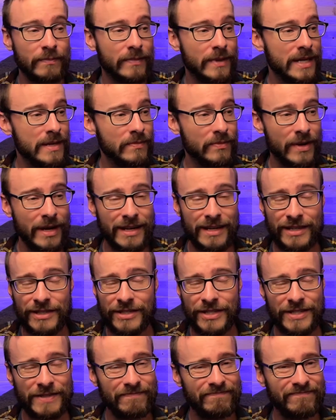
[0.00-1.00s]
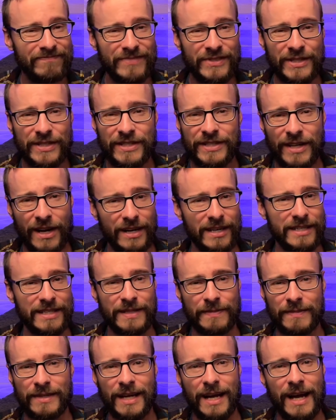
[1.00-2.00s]
Being pregnant just sucks
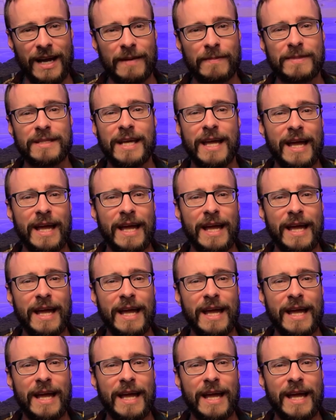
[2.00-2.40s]
sometimes,